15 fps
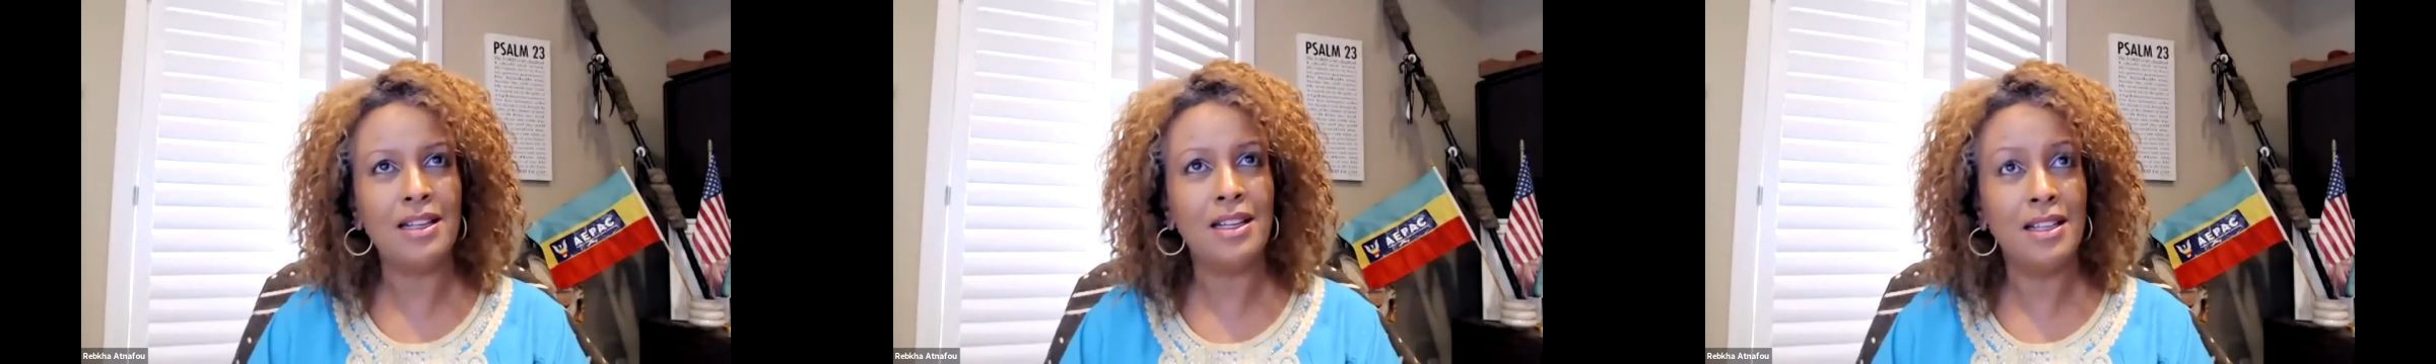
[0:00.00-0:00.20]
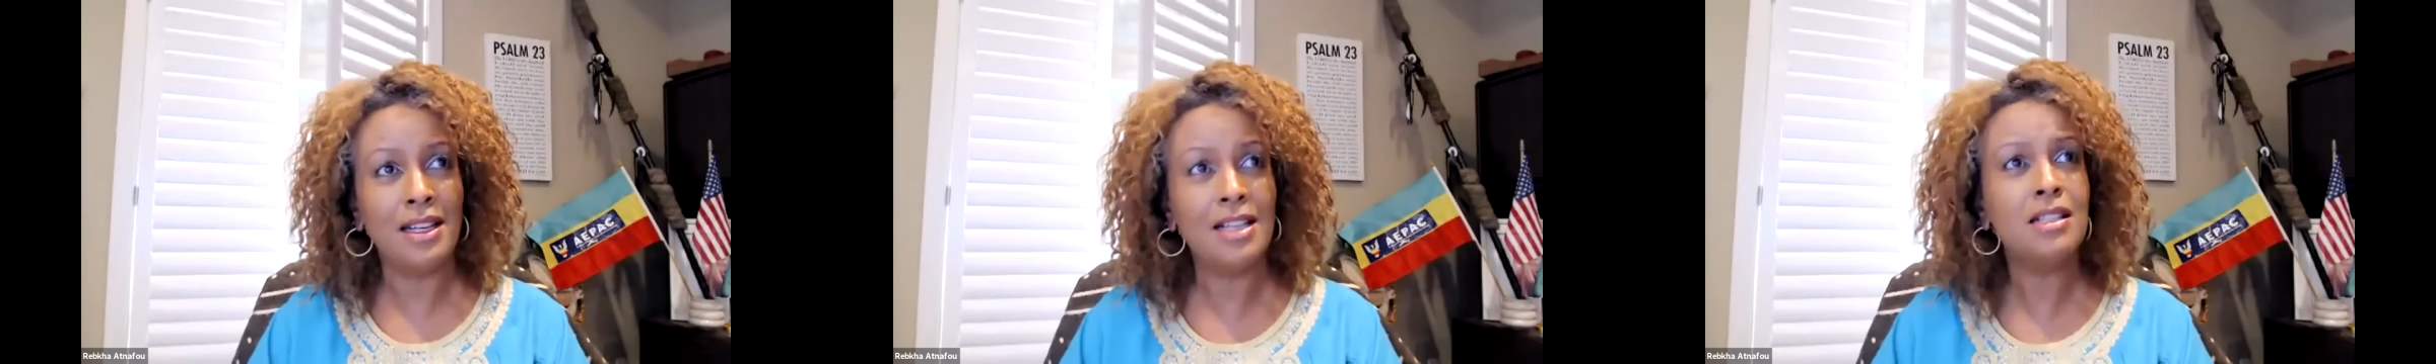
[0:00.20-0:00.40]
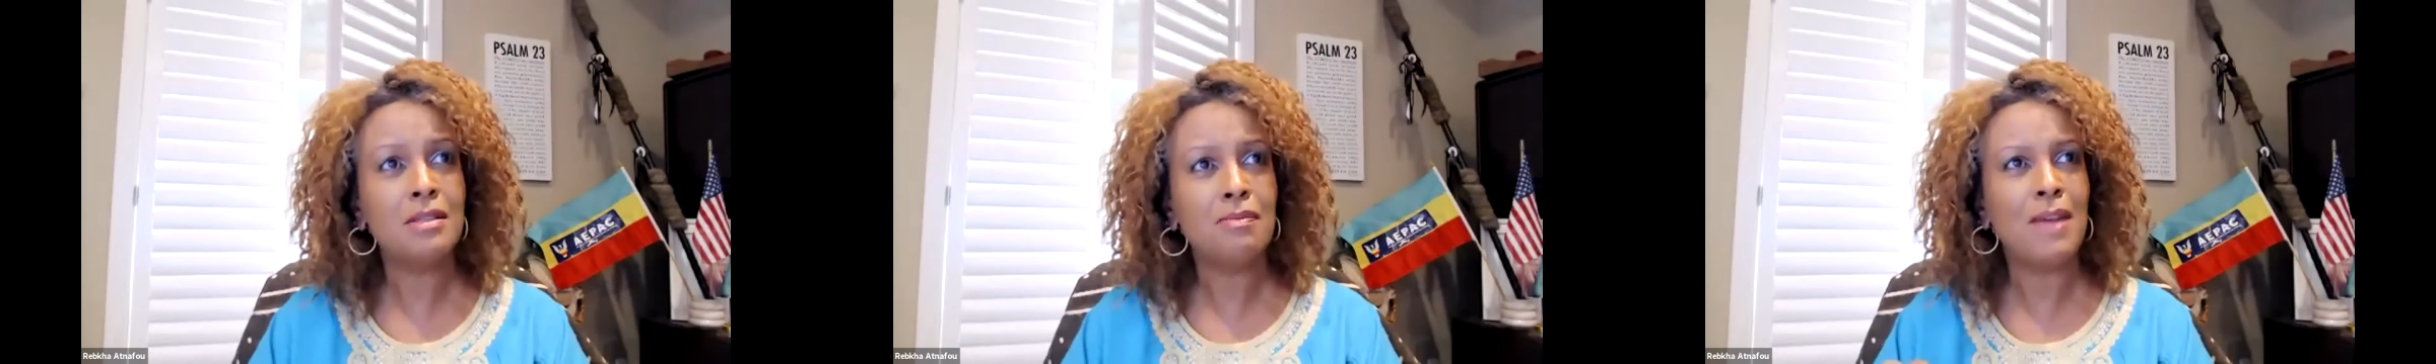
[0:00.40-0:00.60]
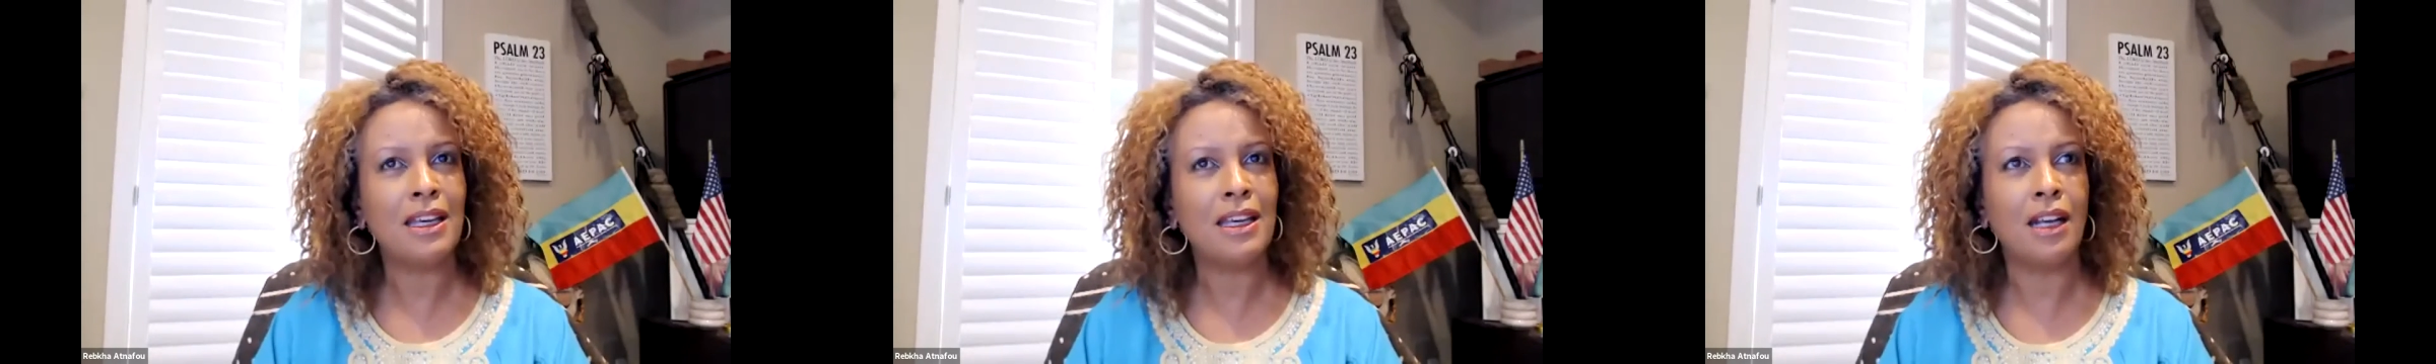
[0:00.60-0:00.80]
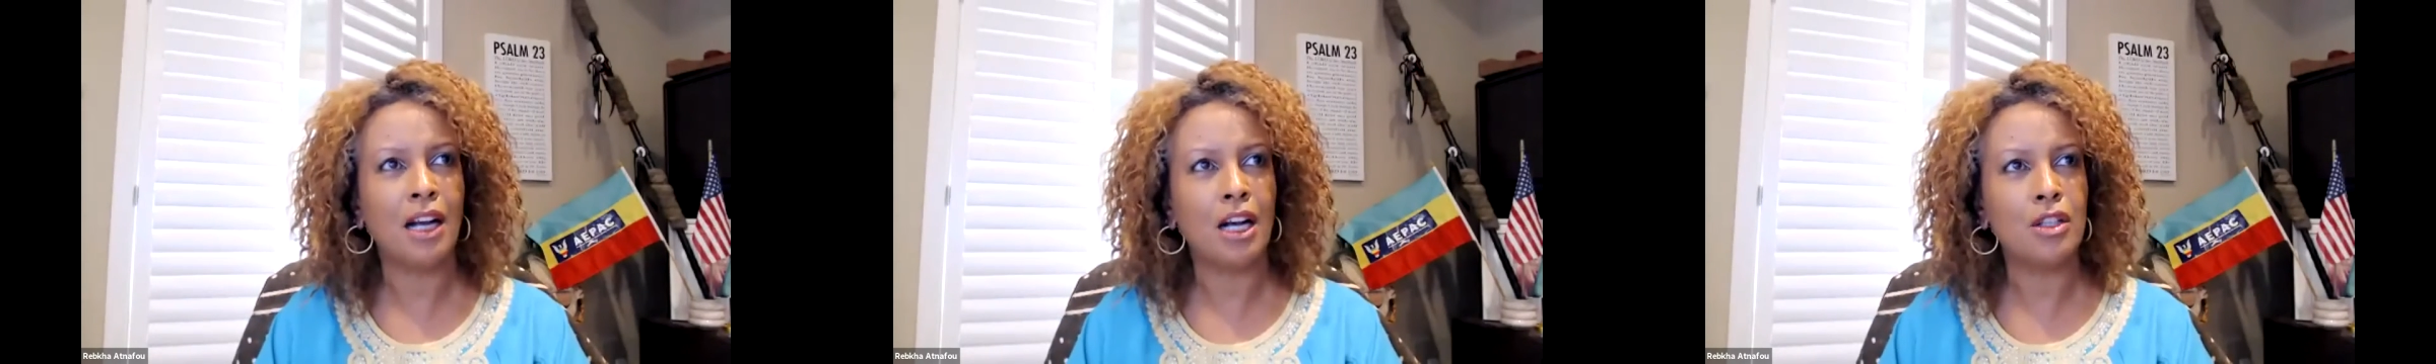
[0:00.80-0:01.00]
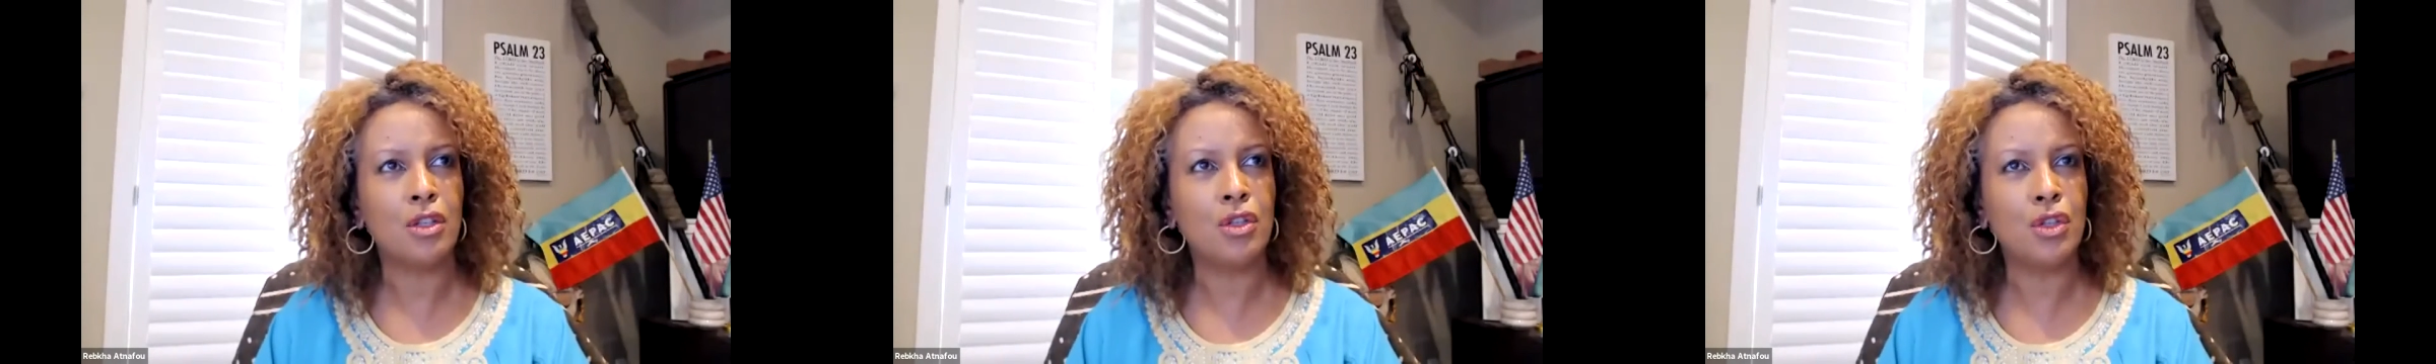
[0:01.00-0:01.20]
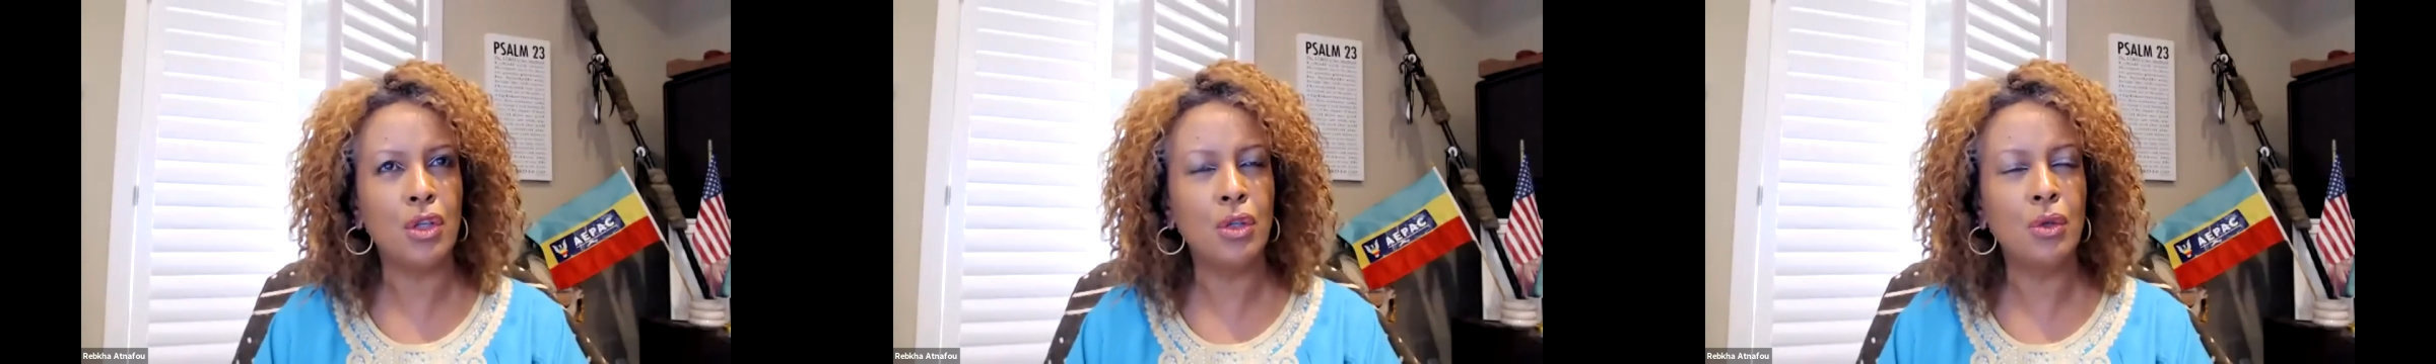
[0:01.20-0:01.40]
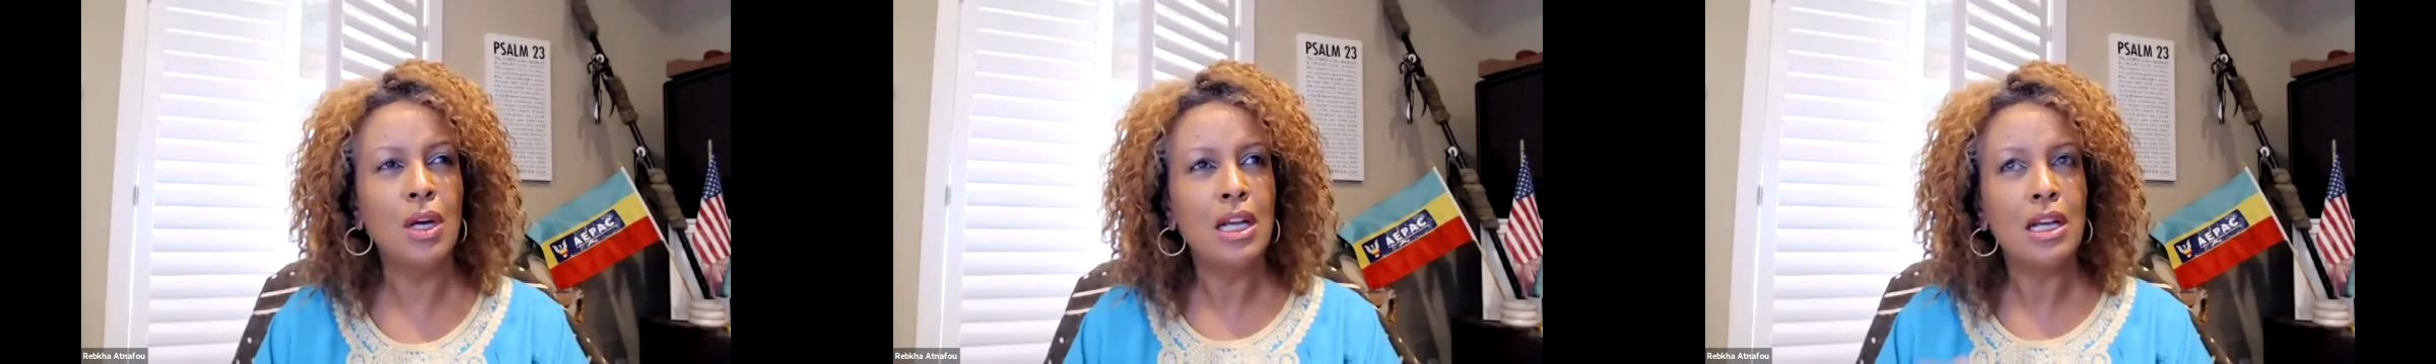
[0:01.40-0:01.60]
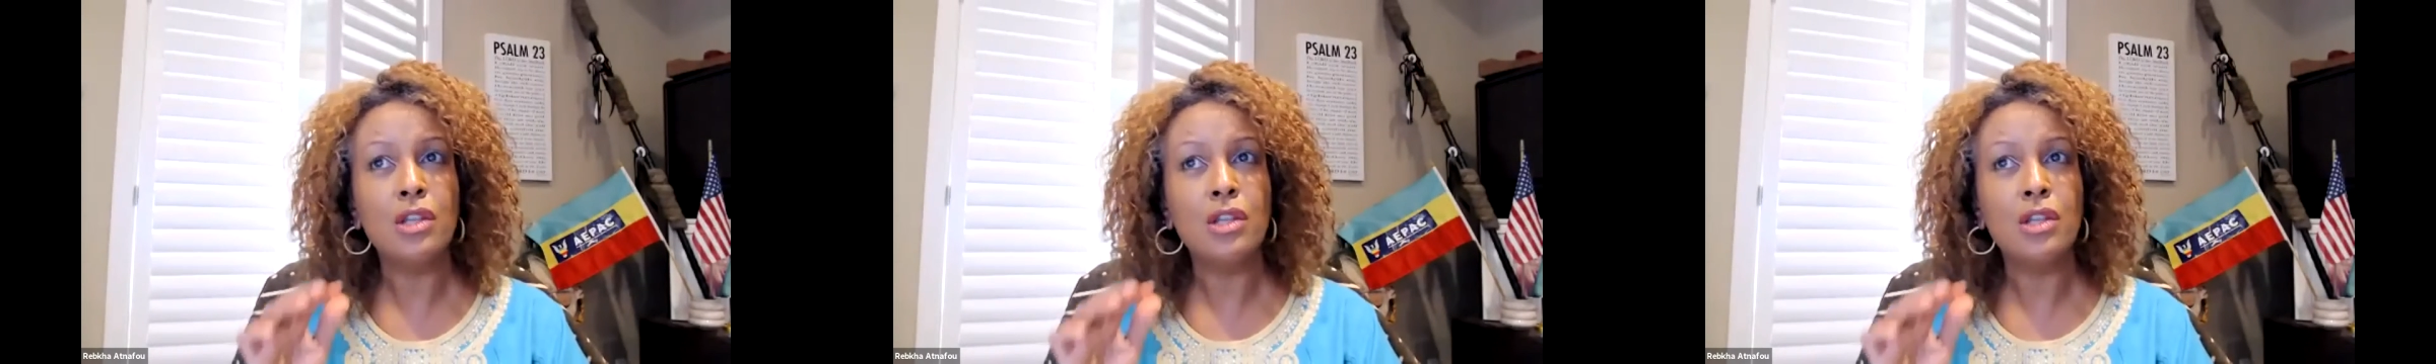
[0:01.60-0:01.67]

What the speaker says: it is making us do,